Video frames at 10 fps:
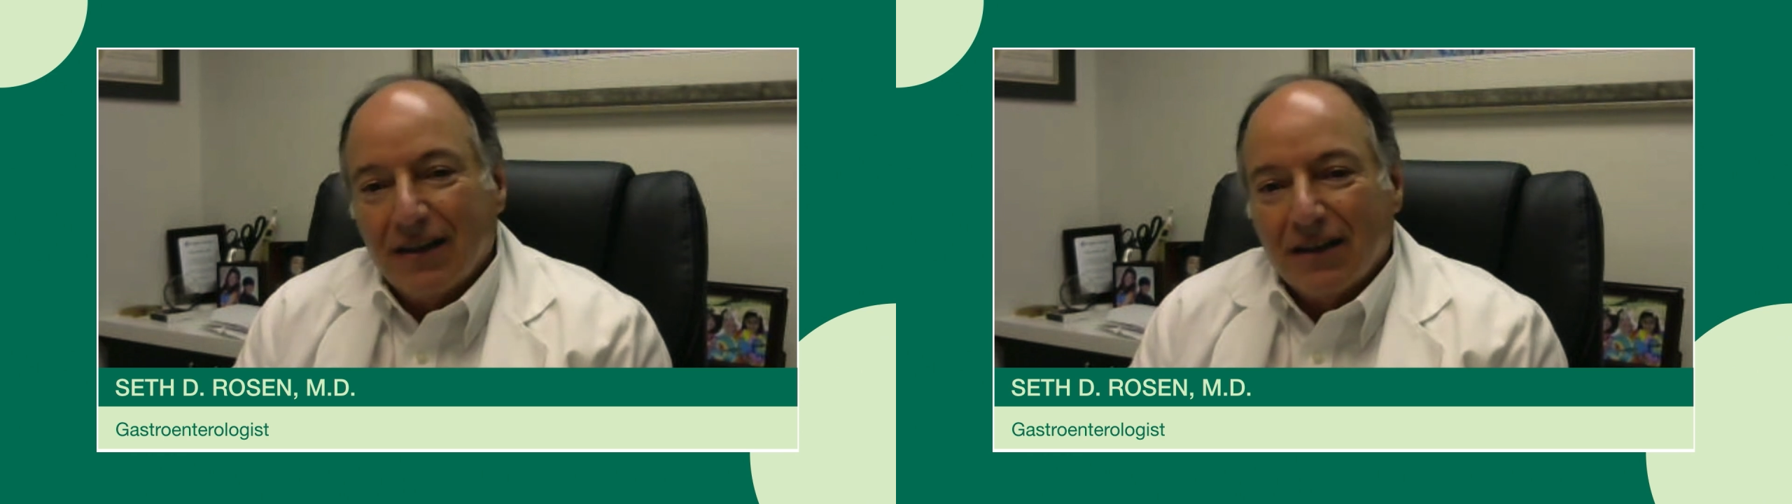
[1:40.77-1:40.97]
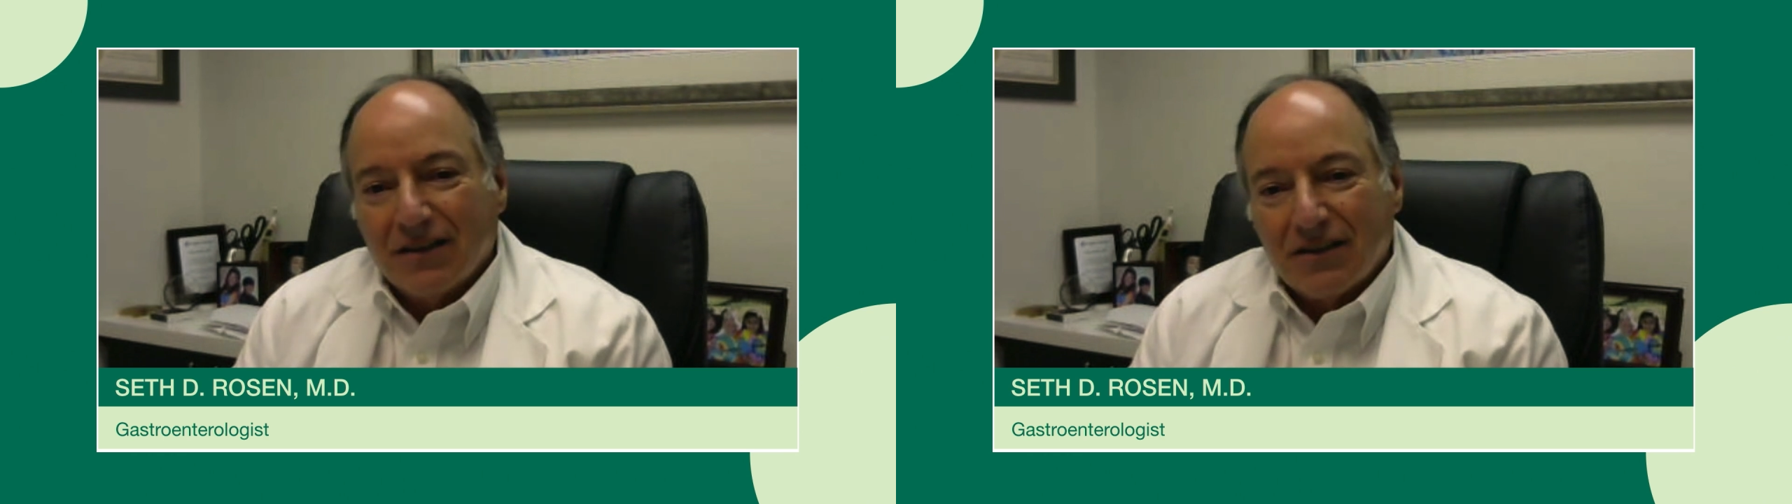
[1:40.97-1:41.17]

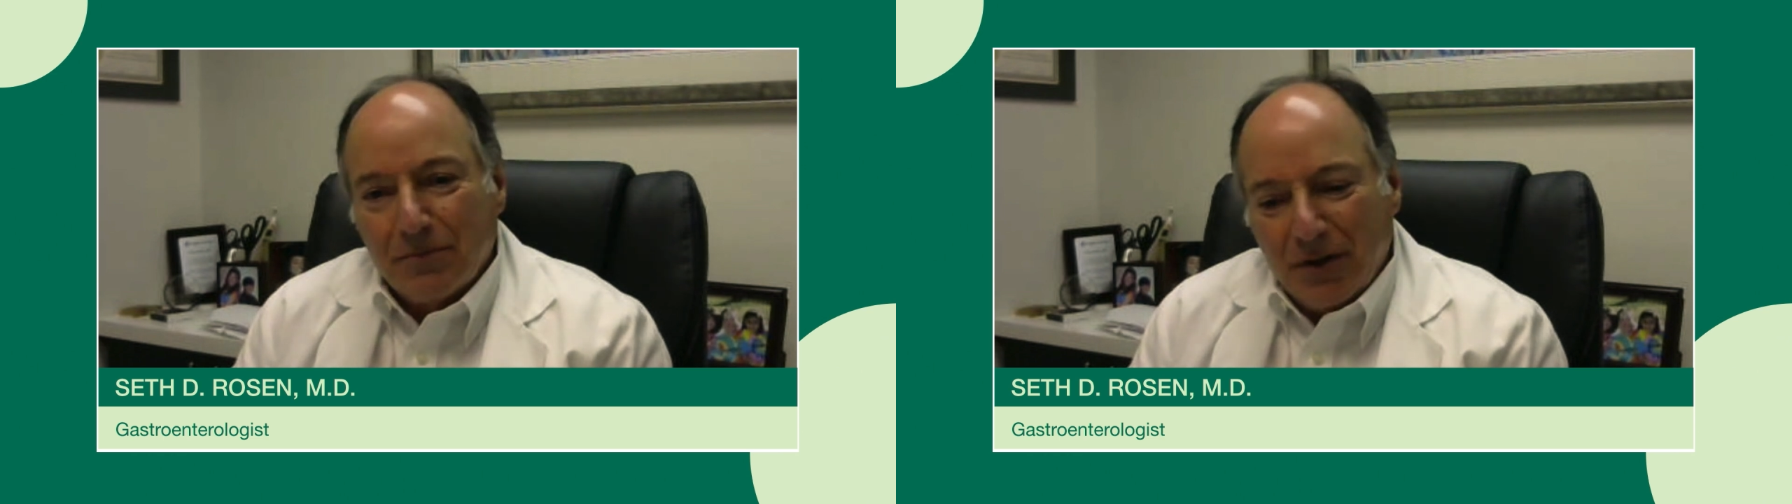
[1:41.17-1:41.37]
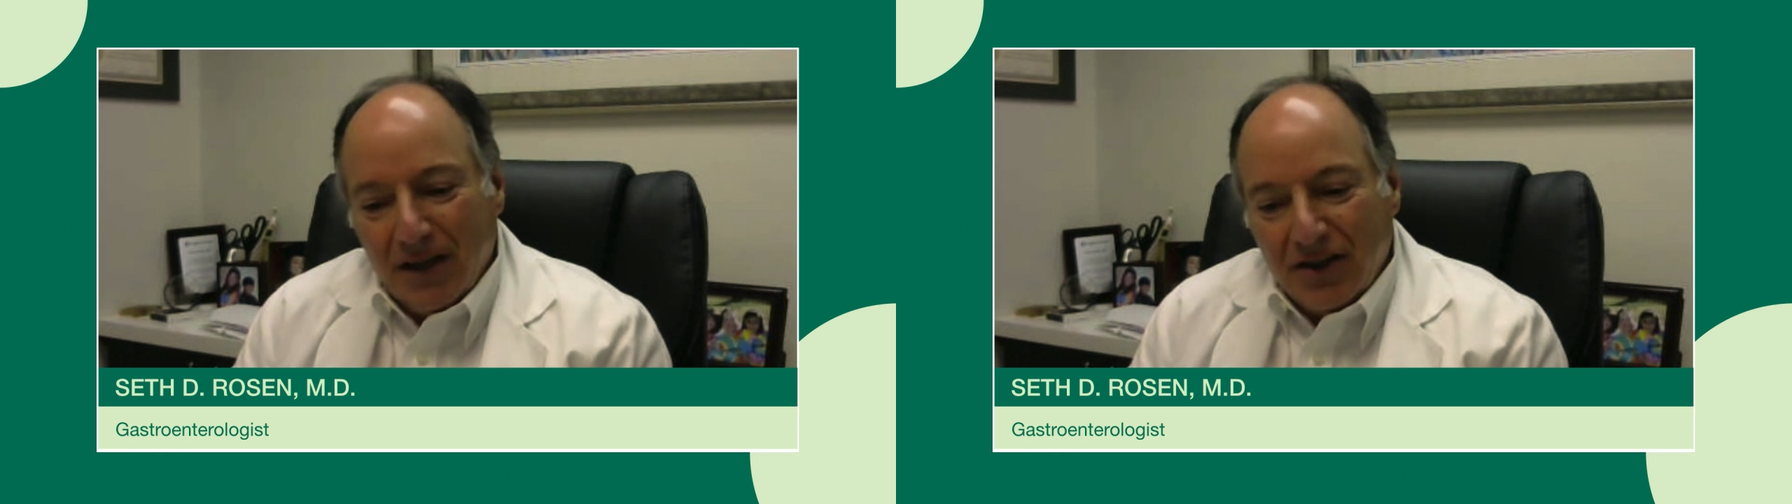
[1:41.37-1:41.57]

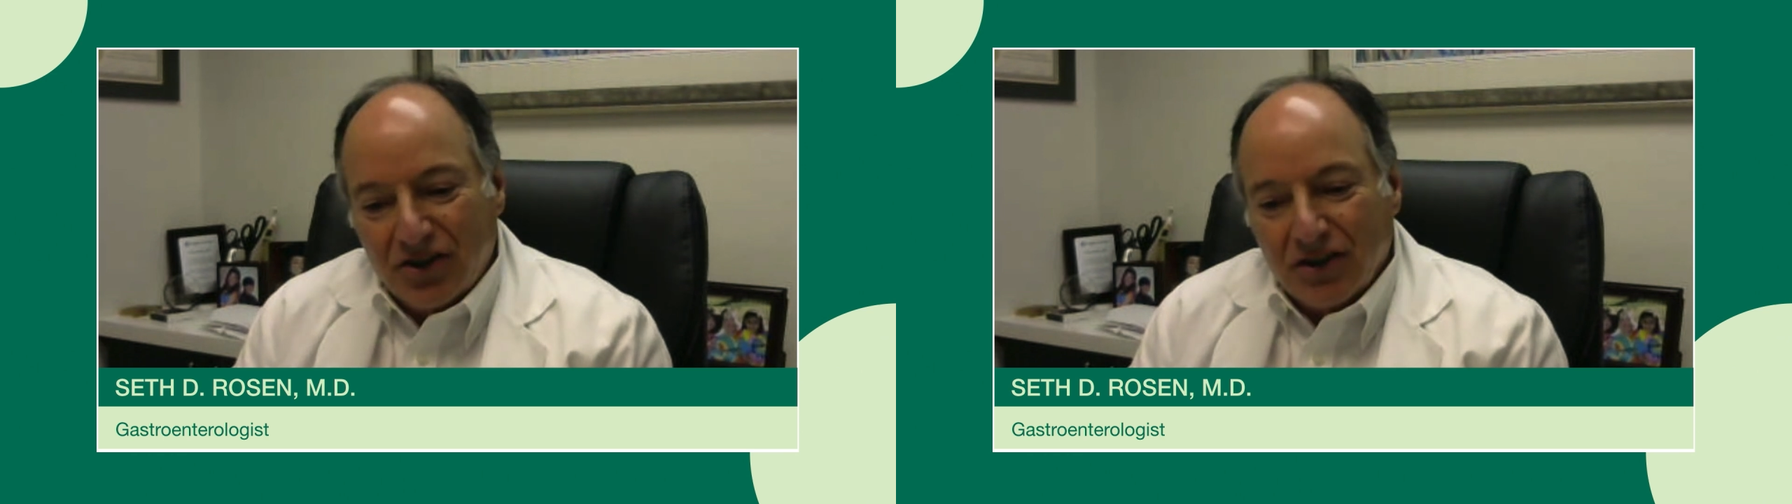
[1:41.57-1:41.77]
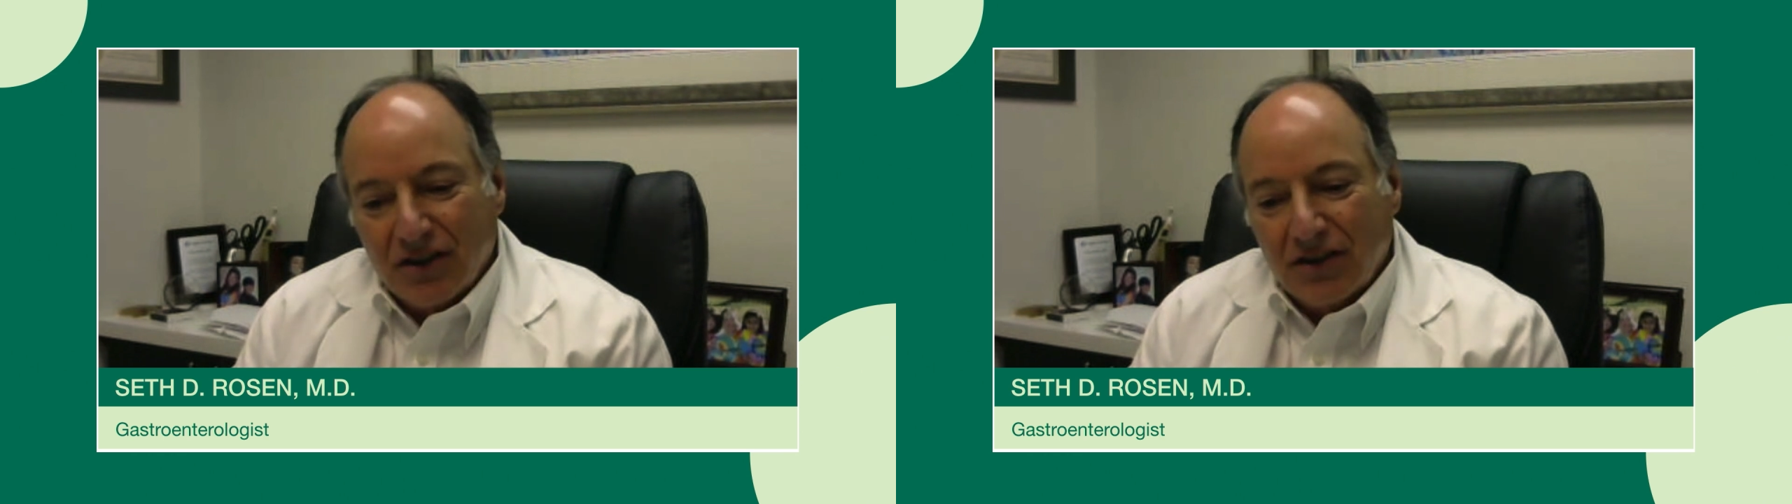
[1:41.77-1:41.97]

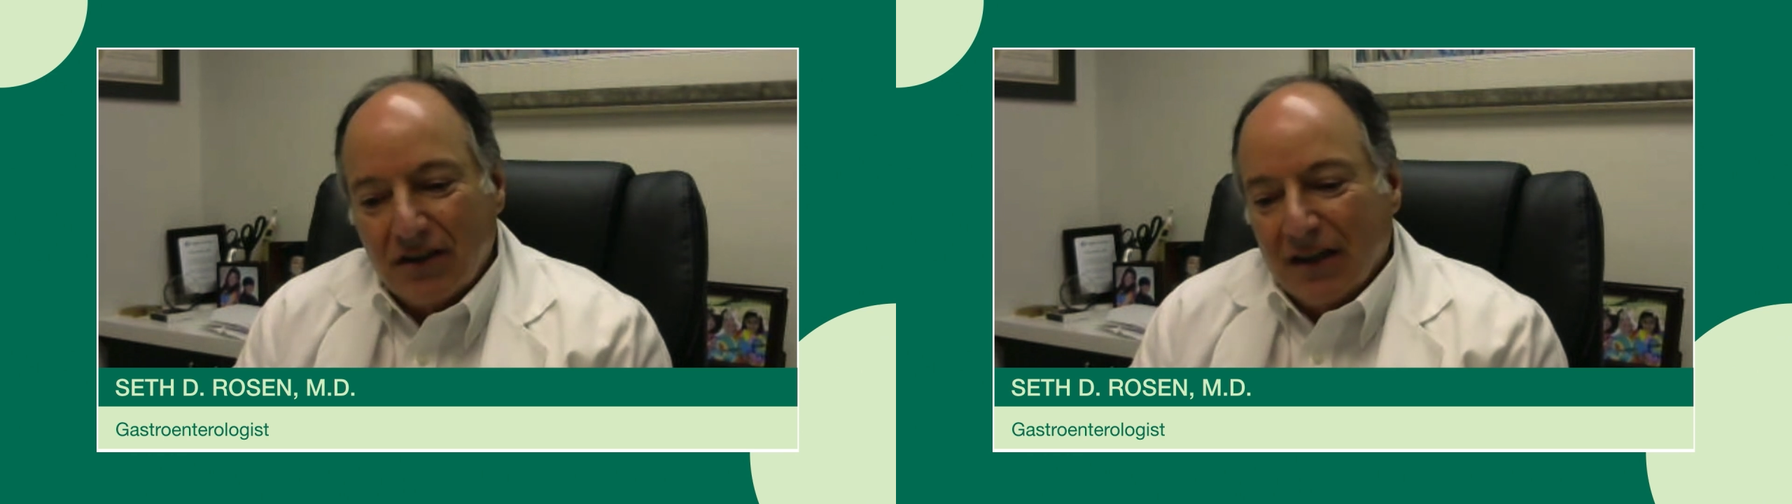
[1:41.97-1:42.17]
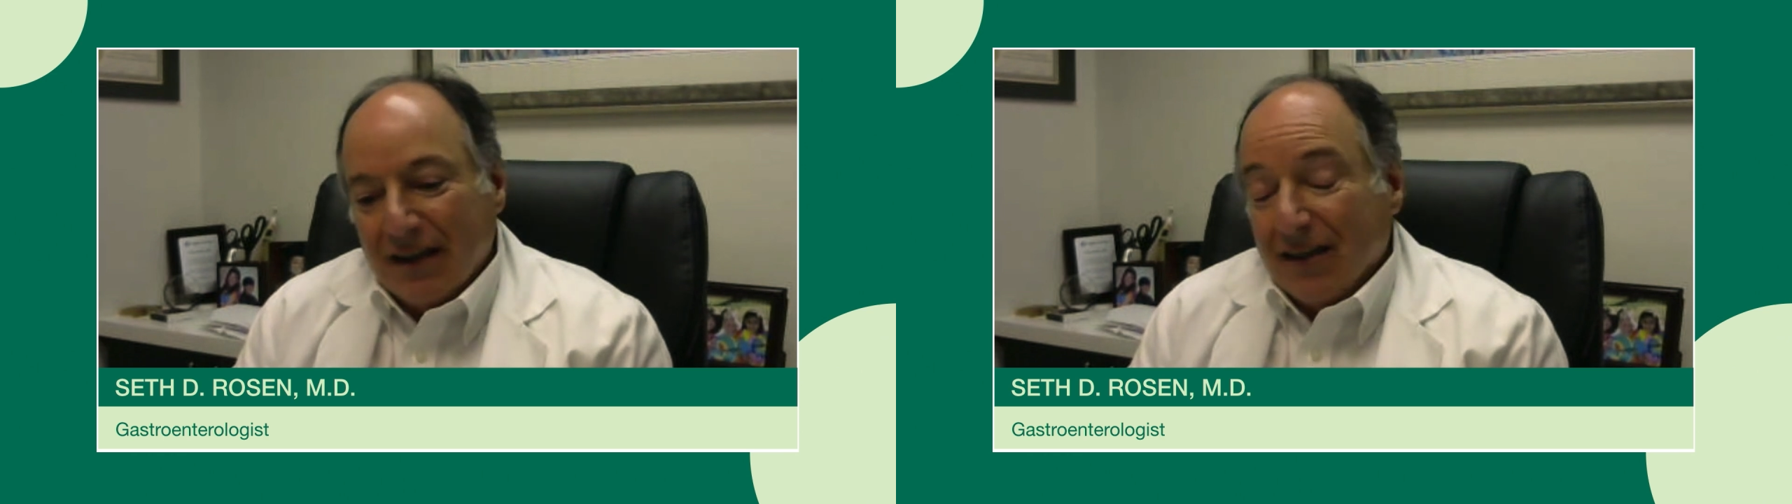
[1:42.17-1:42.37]
constipation,